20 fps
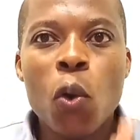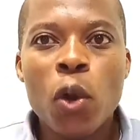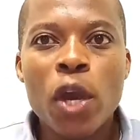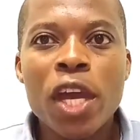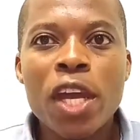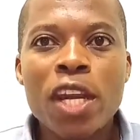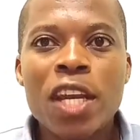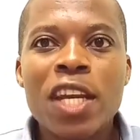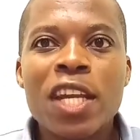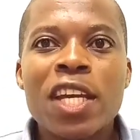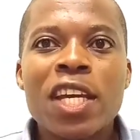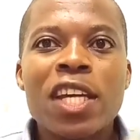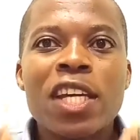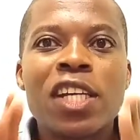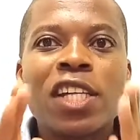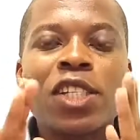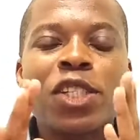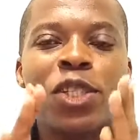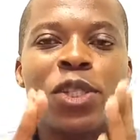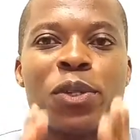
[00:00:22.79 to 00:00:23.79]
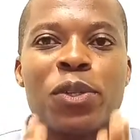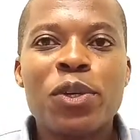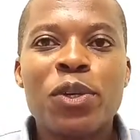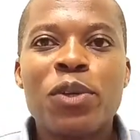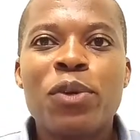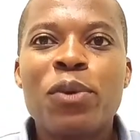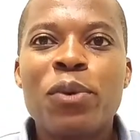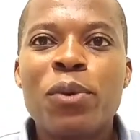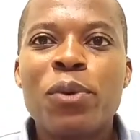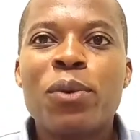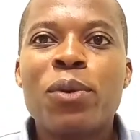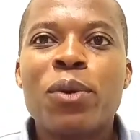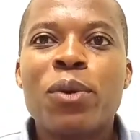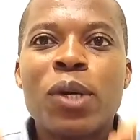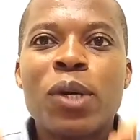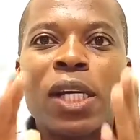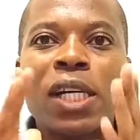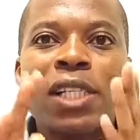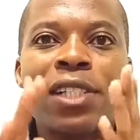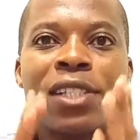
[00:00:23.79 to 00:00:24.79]
when should you
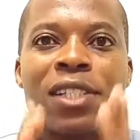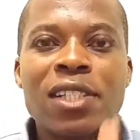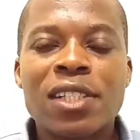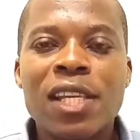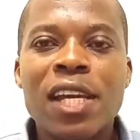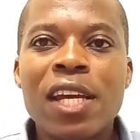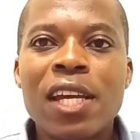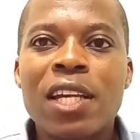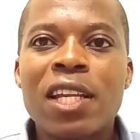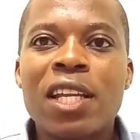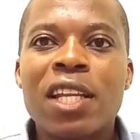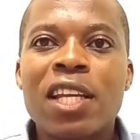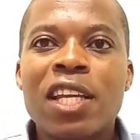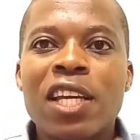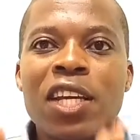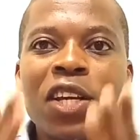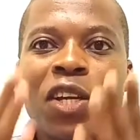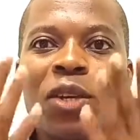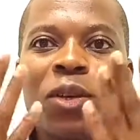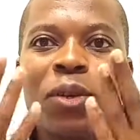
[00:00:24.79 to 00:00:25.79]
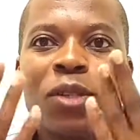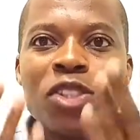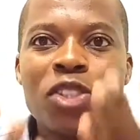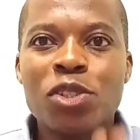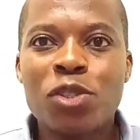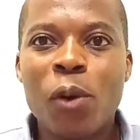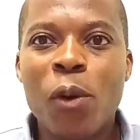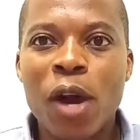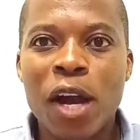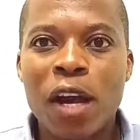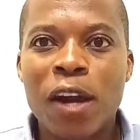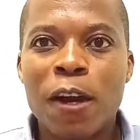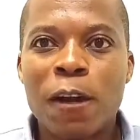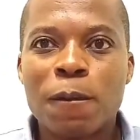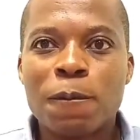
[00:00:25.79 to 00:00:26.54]
sell your stock.